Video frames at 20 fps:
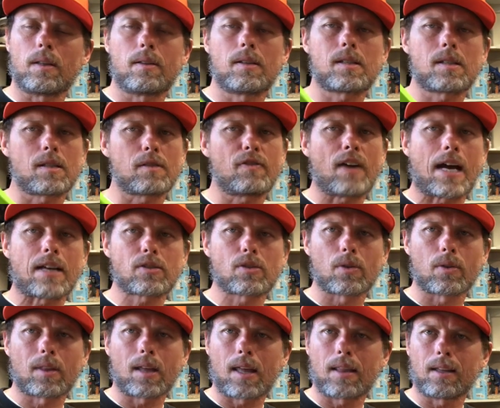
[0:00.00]
this is
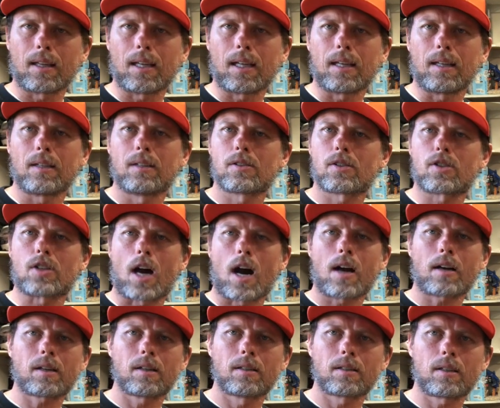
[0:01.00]
faster than the
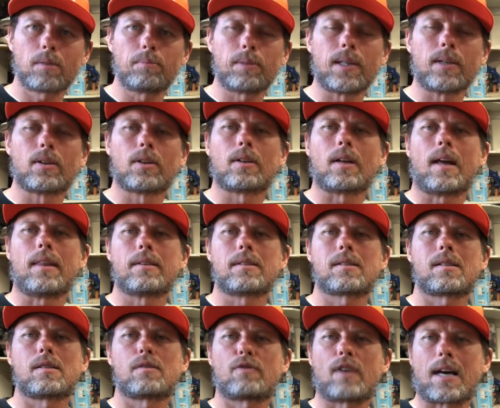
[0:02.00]
stock computer and
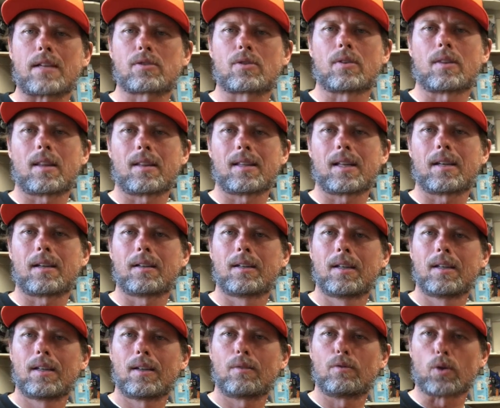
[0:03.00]
this is faster than the
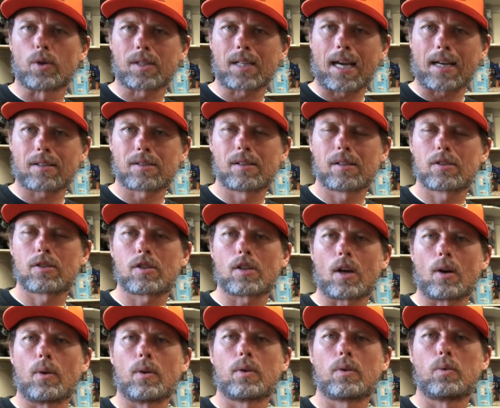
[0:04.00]
Vortex.
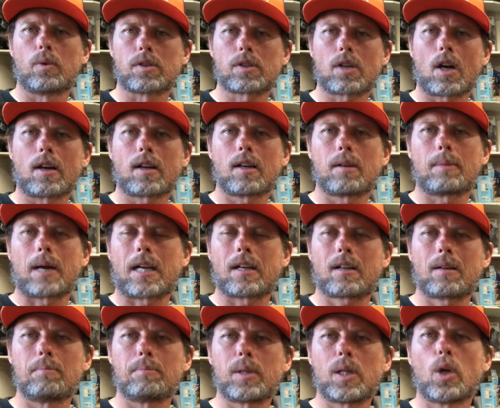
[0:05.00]
So we're talking about a
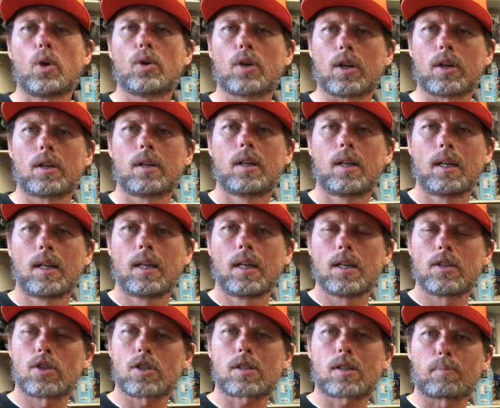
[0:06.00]
computer
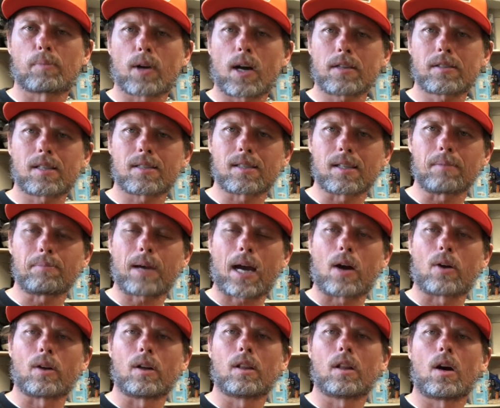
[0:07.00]
just the processing
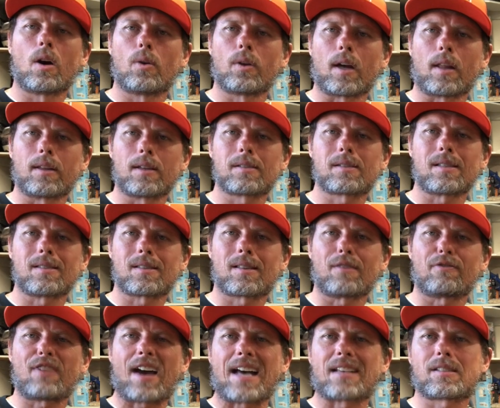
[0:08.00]
power alone on this is
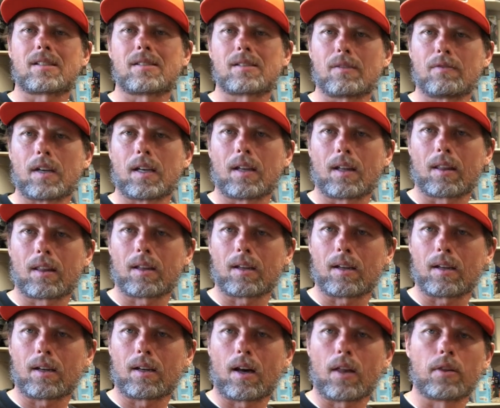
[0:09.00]
the fastest of any of
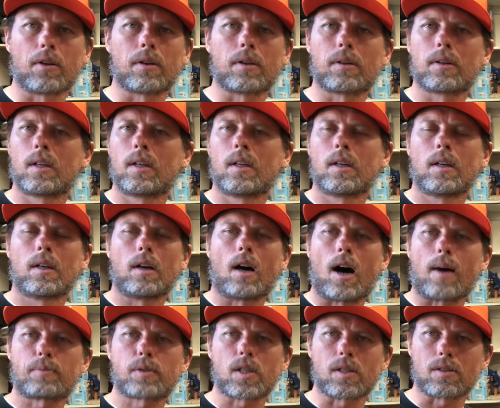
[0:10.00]
the other
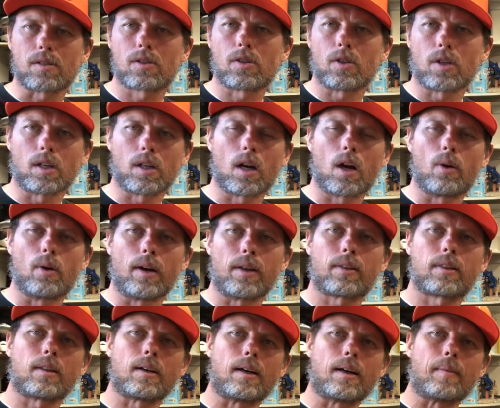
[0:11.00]
options you can go
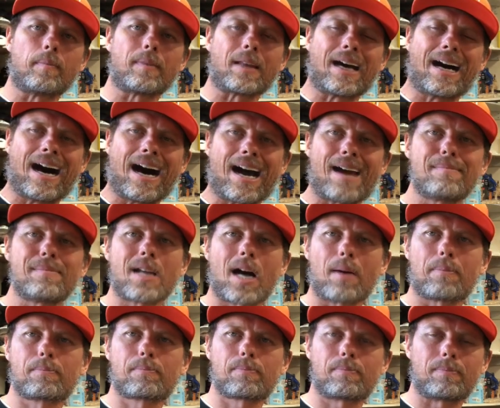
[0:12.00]
with. Um, I'm
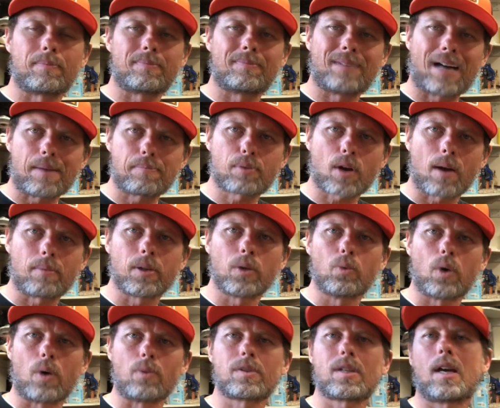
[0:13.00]
not, I probably
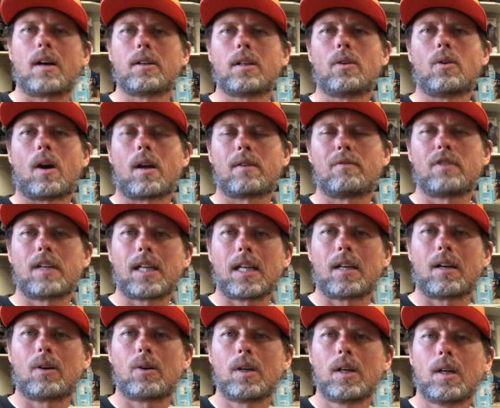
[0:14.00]
won't tell you on a
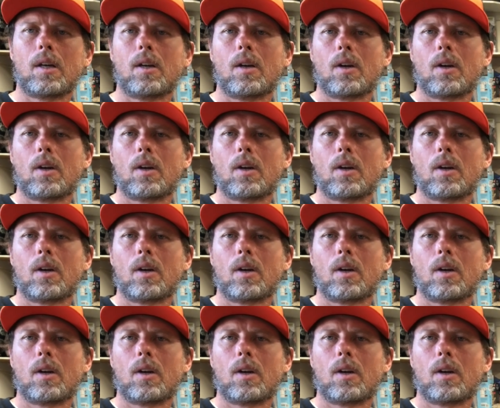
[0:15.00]
video